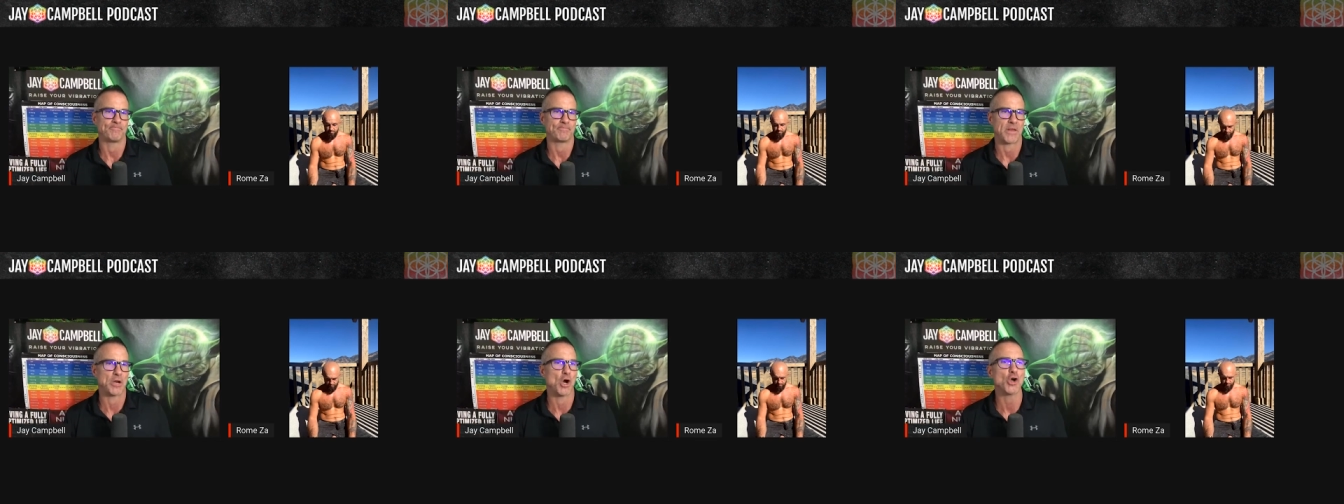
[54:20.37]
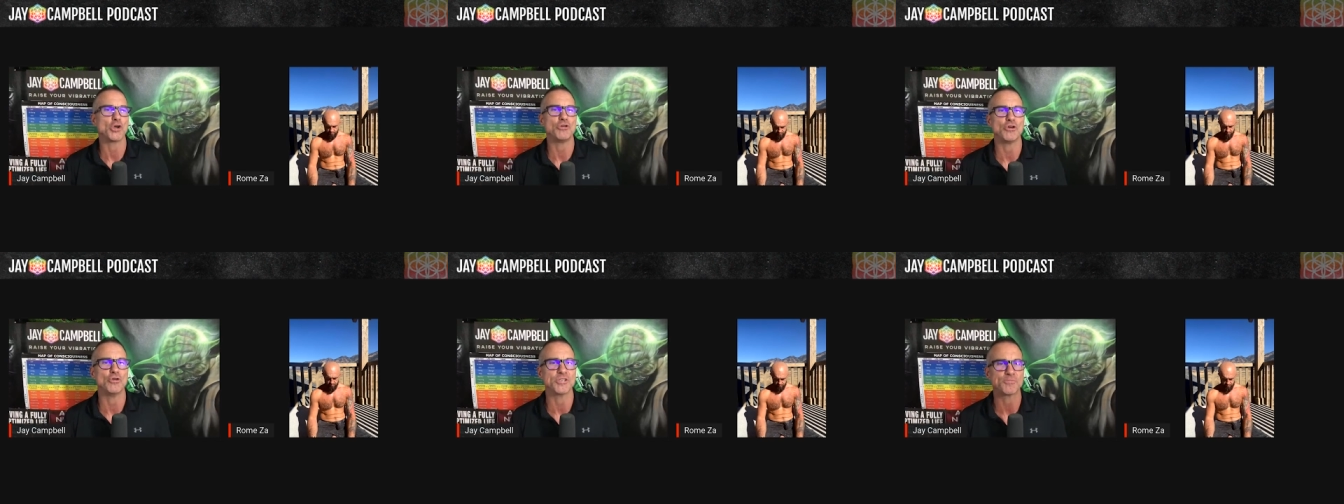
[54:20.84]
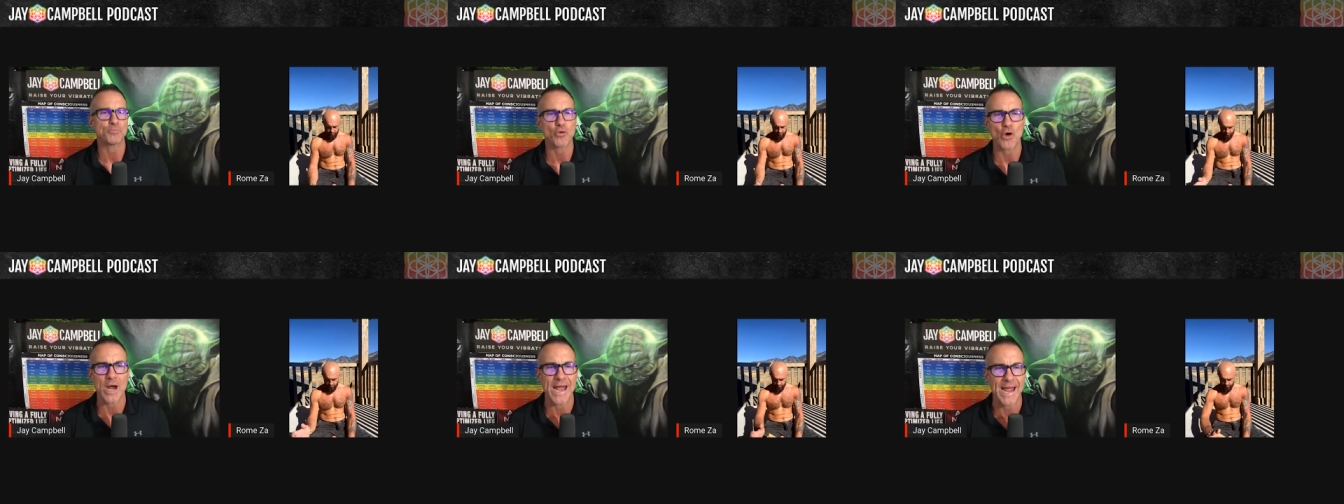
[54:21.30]
And all you do is
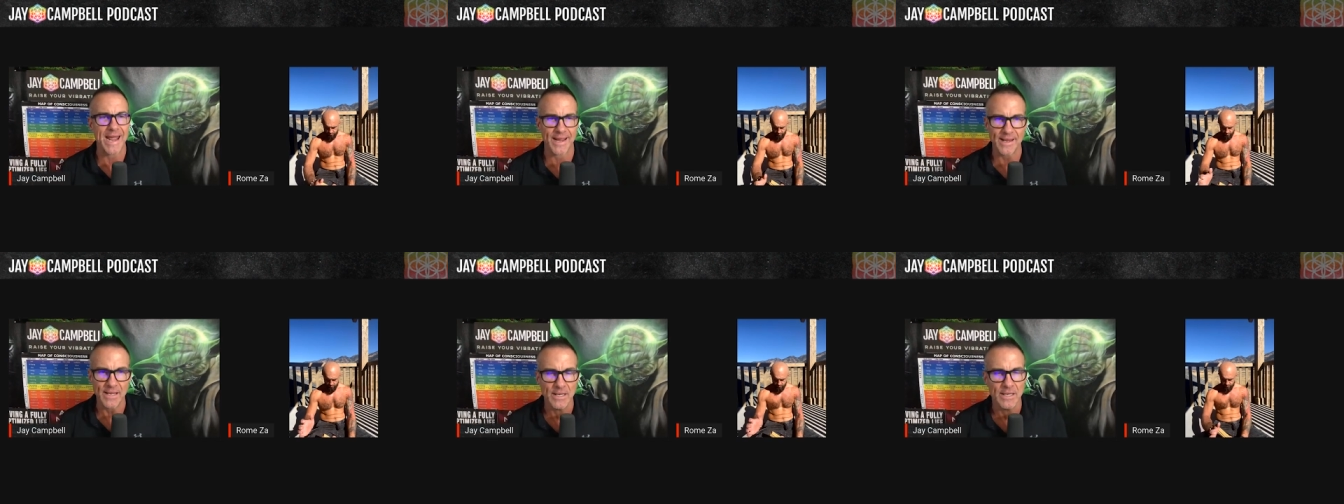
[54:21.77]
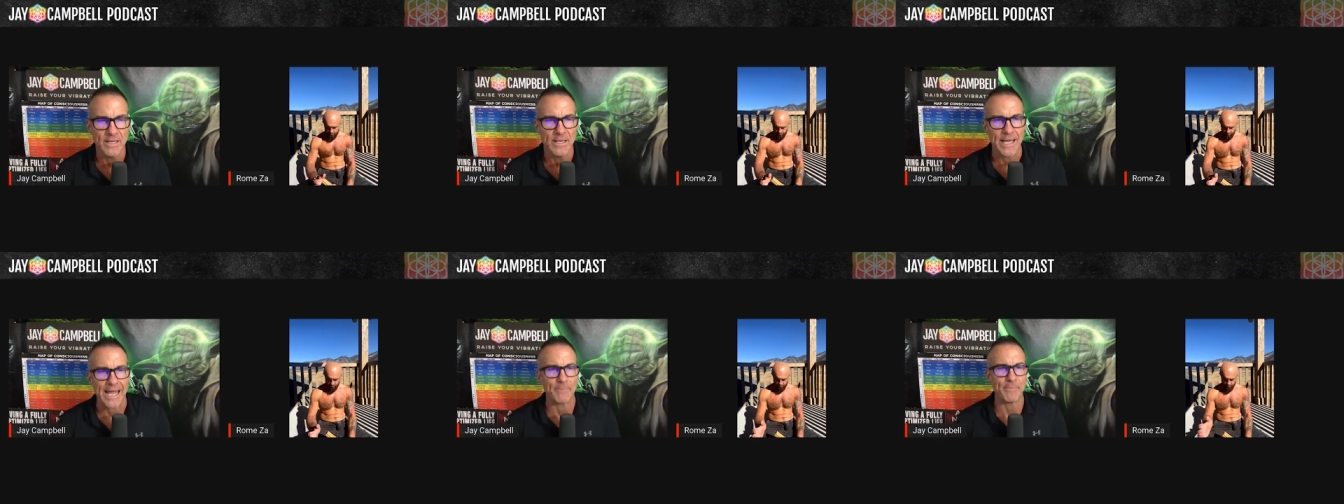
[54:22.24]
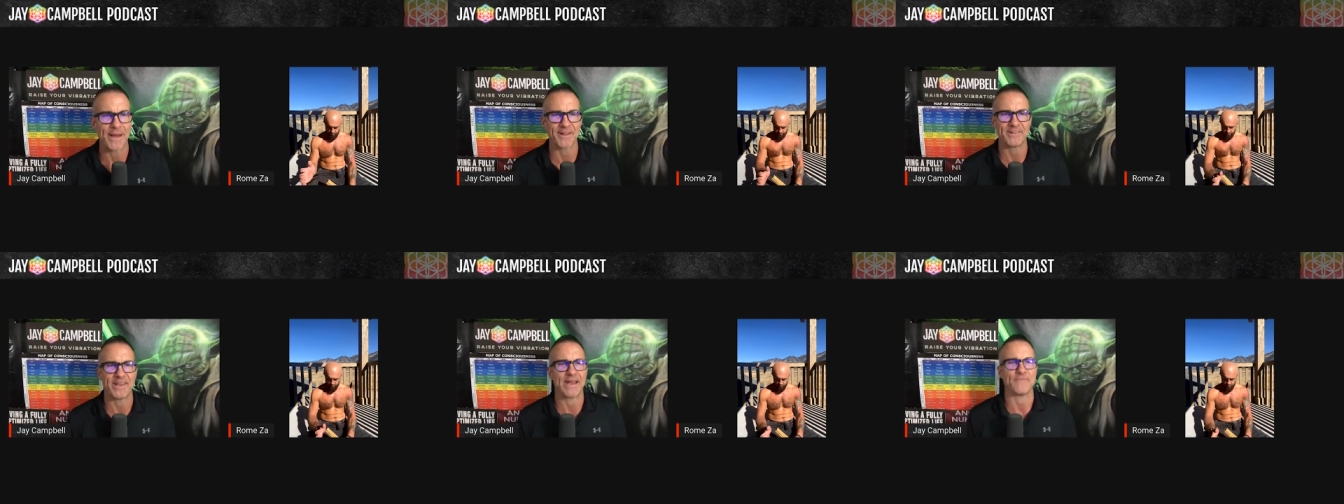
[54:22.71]
pray and
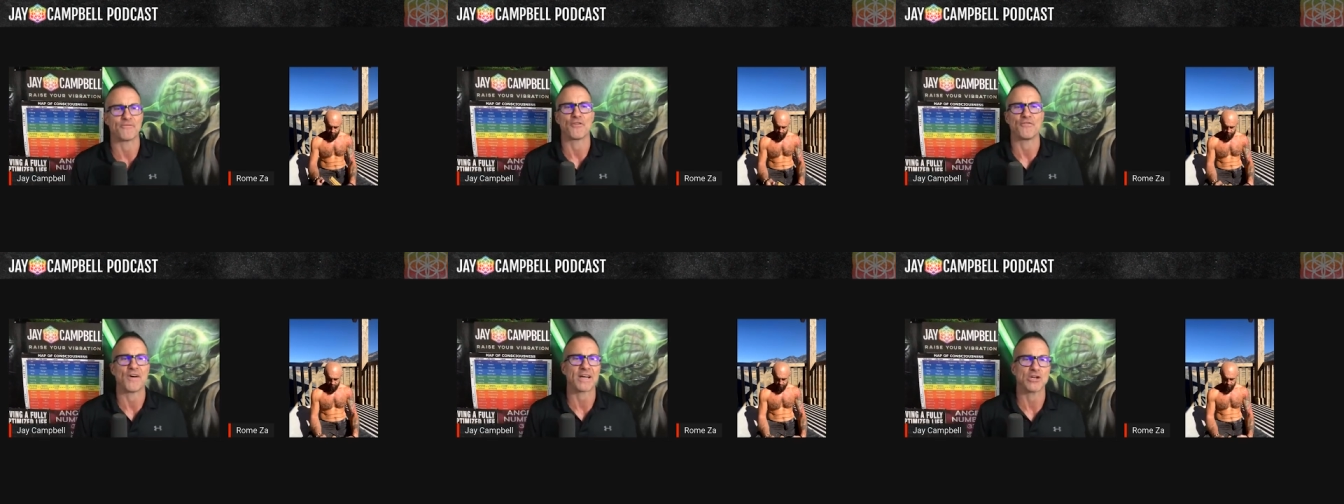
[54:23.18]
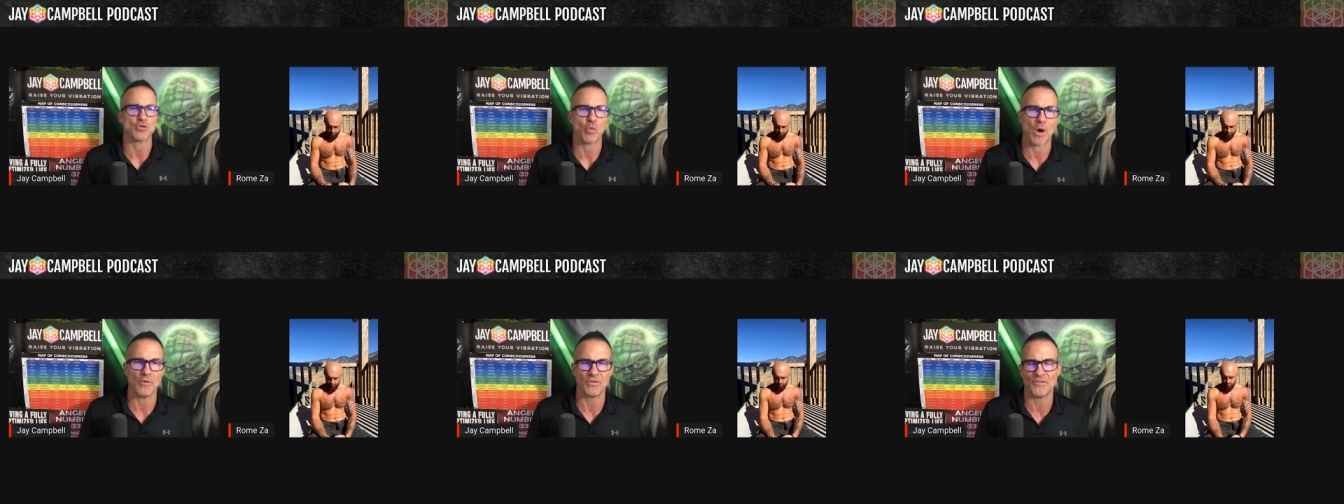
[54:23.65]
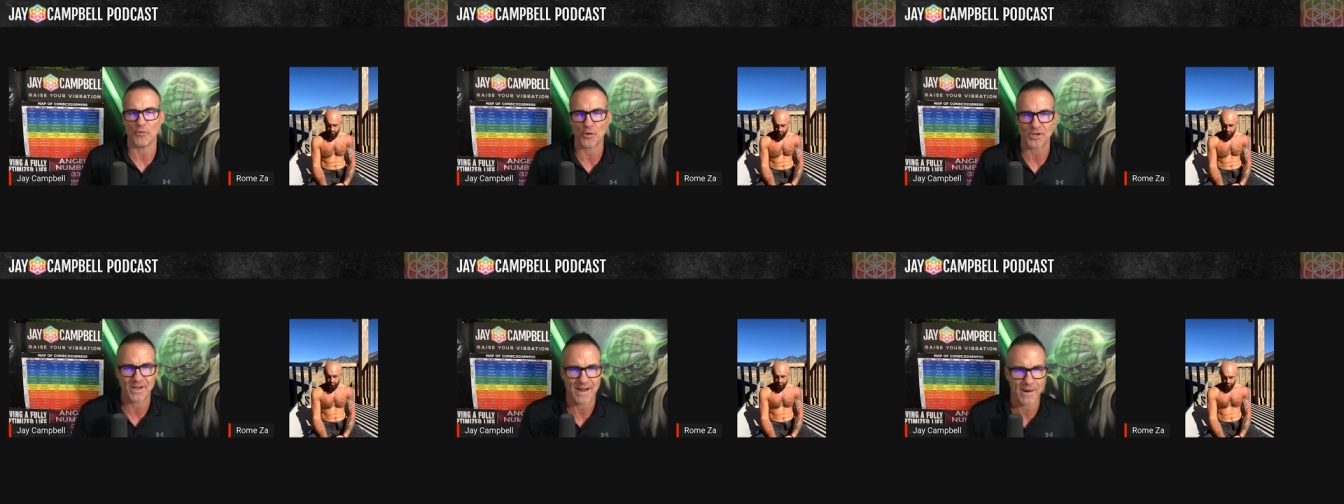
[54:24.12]
meditate for fucking 12 to
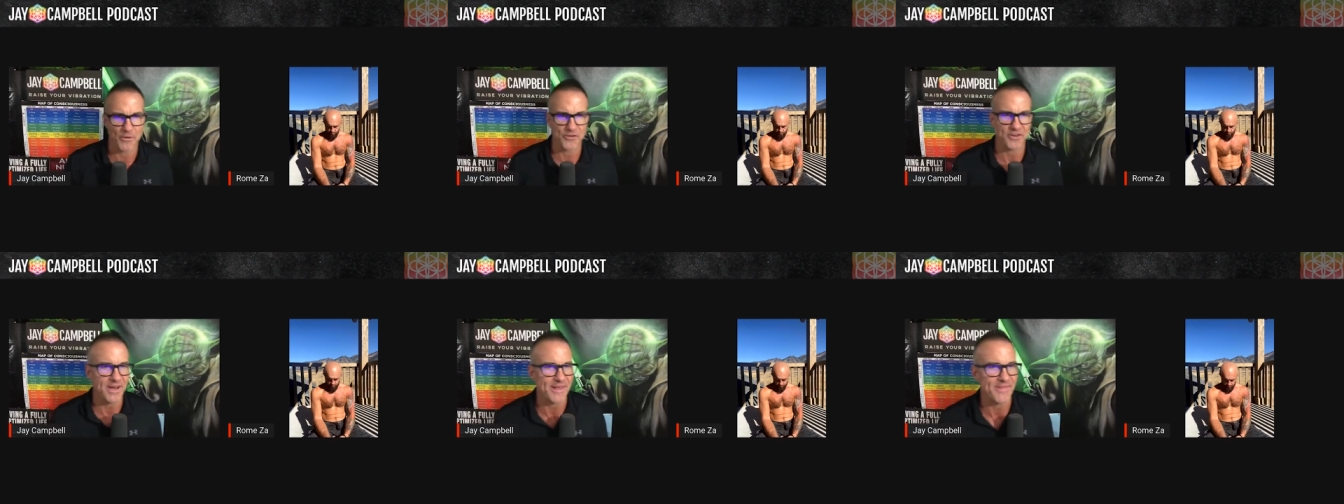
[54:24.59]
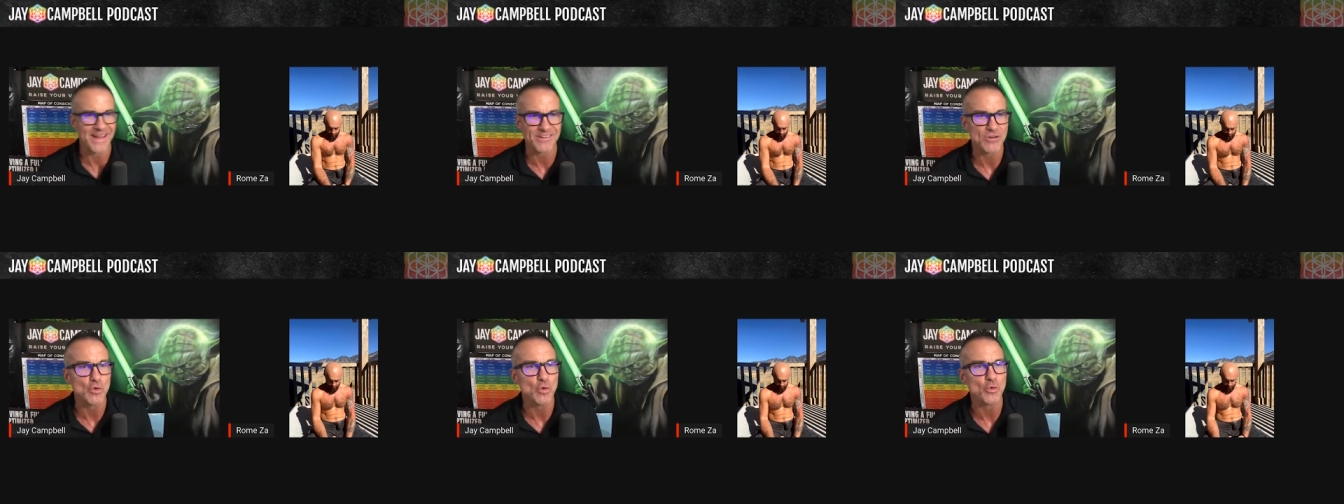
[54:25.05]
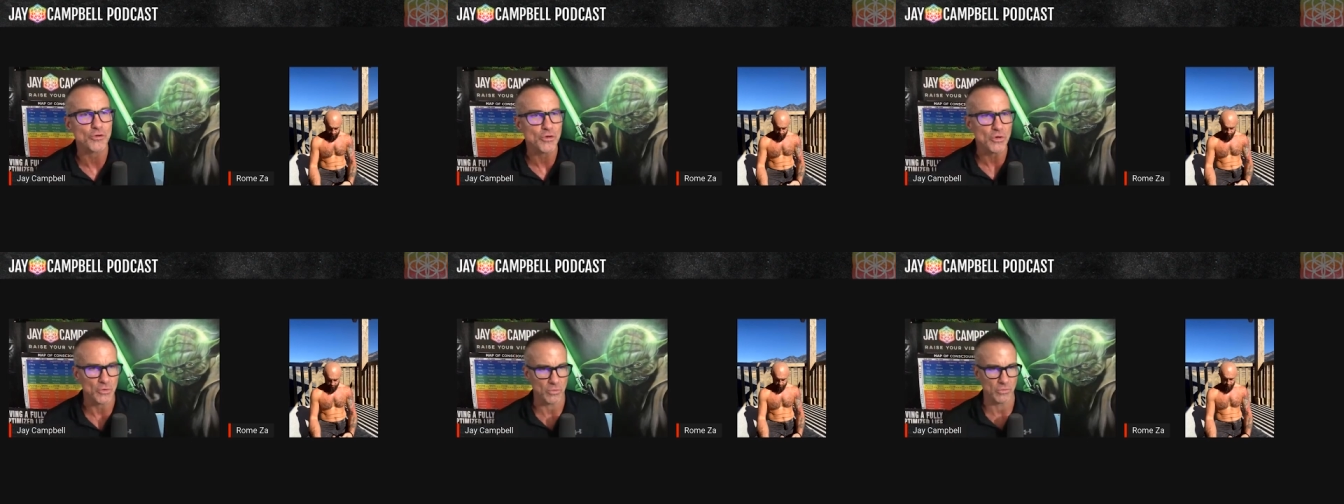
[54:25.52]
14 hours a day, that's cool
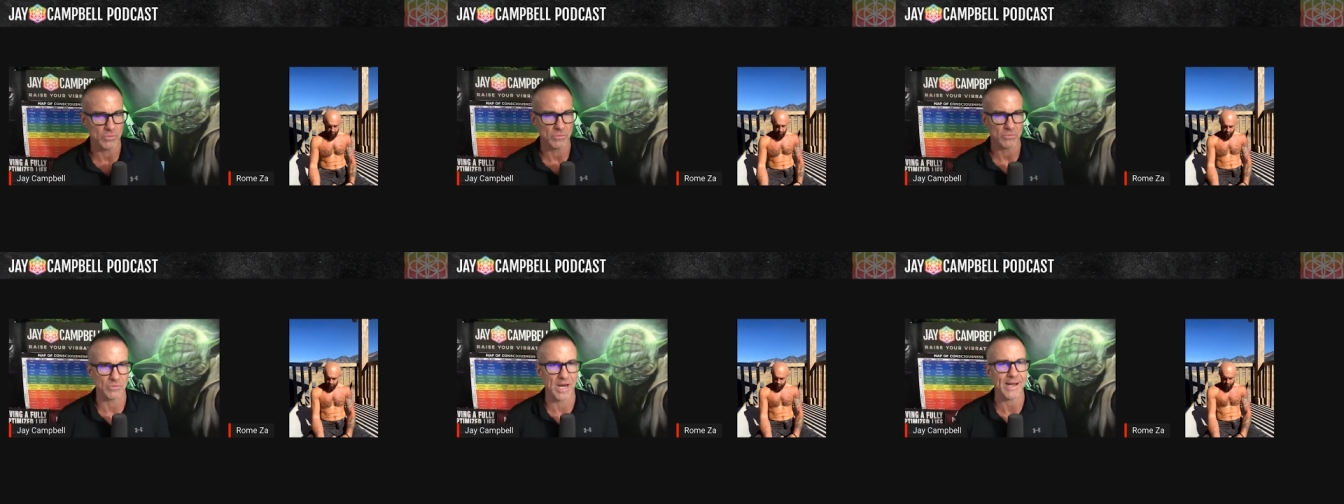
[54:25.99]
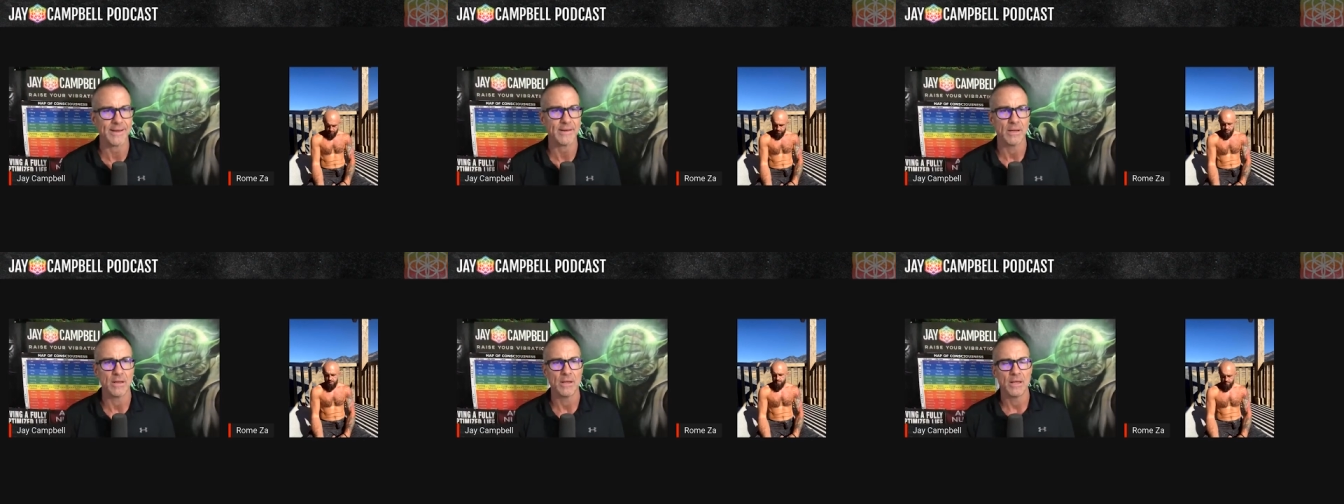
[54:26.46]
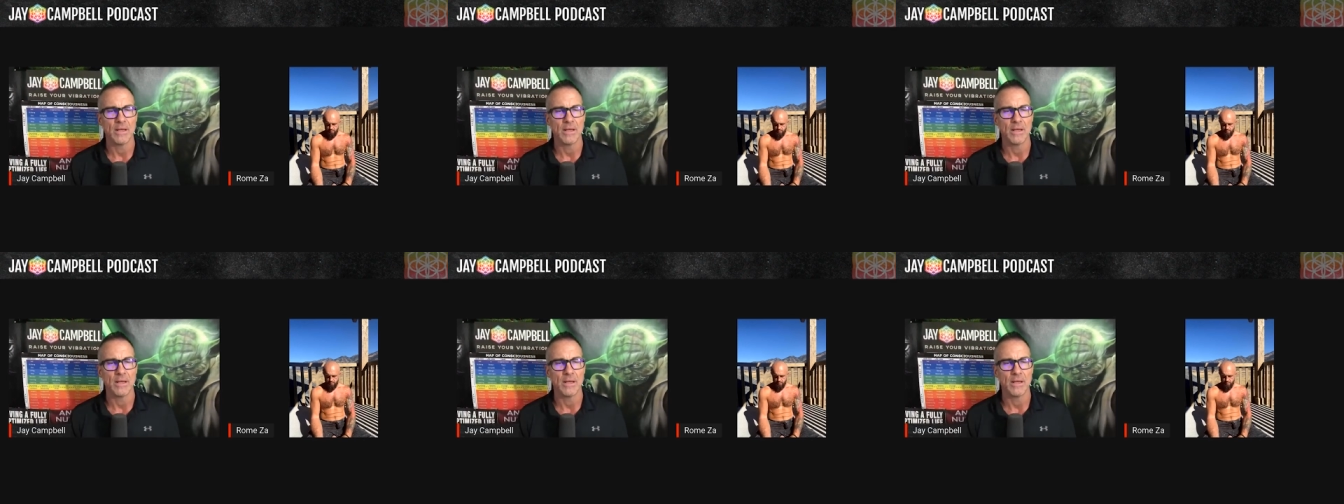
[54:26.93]
too. Right. Yeah.